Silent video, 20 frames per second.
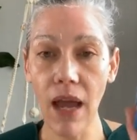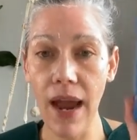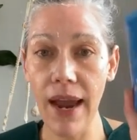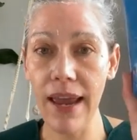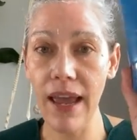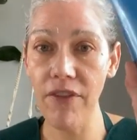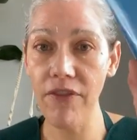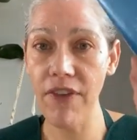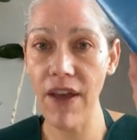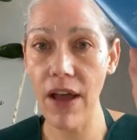
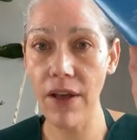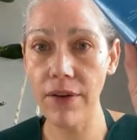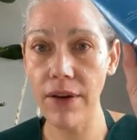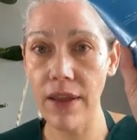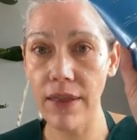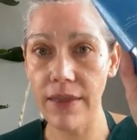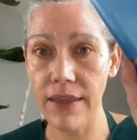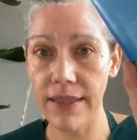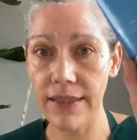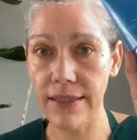I have
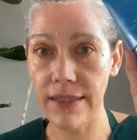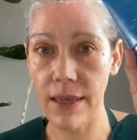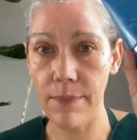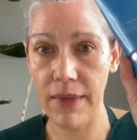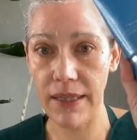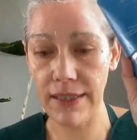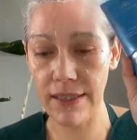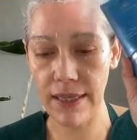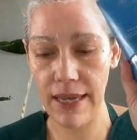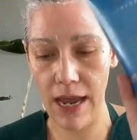found this
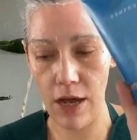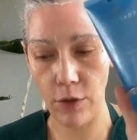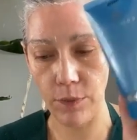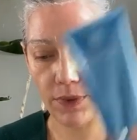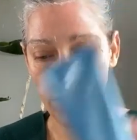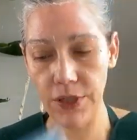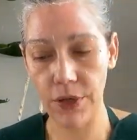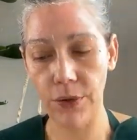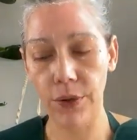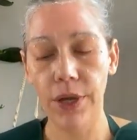immensely
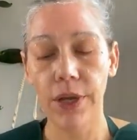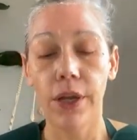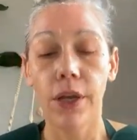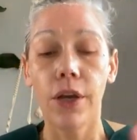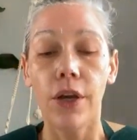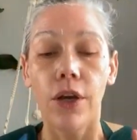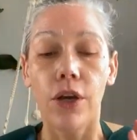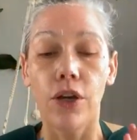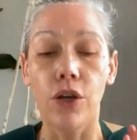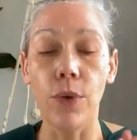helps. So
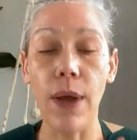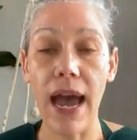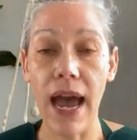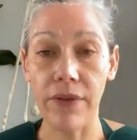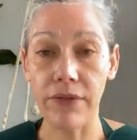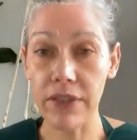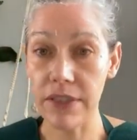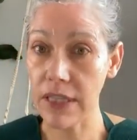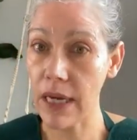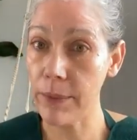you
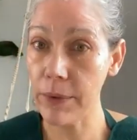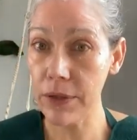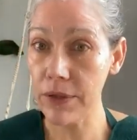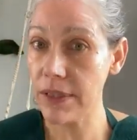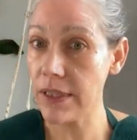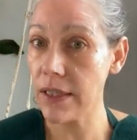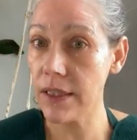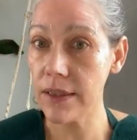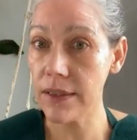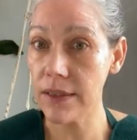have to stop
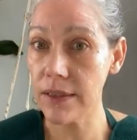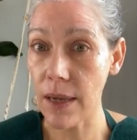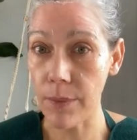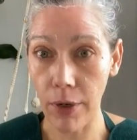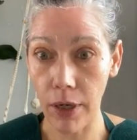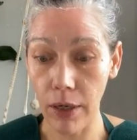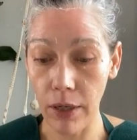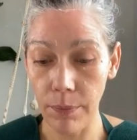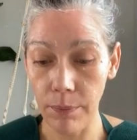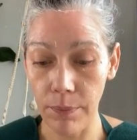using it in
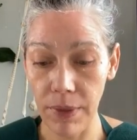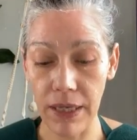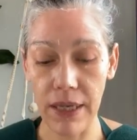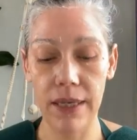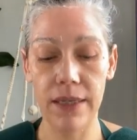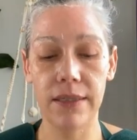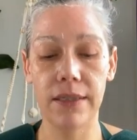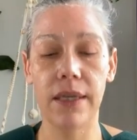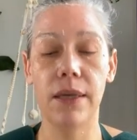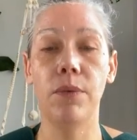summer
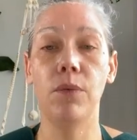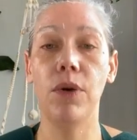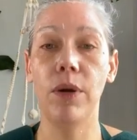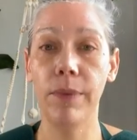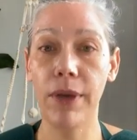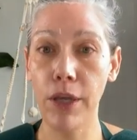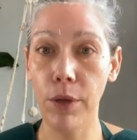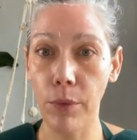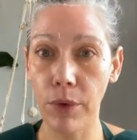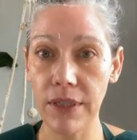because it
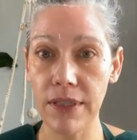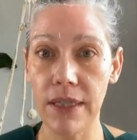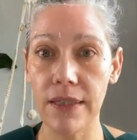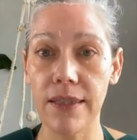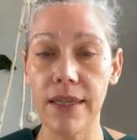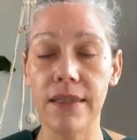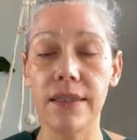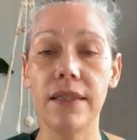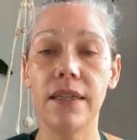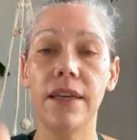will make you more
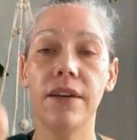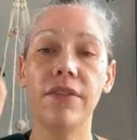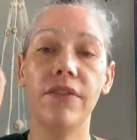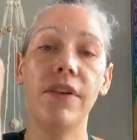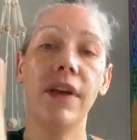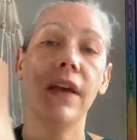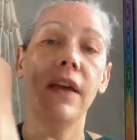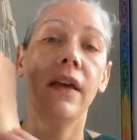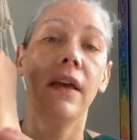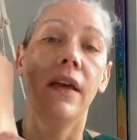sun
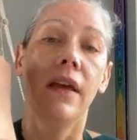sensitive.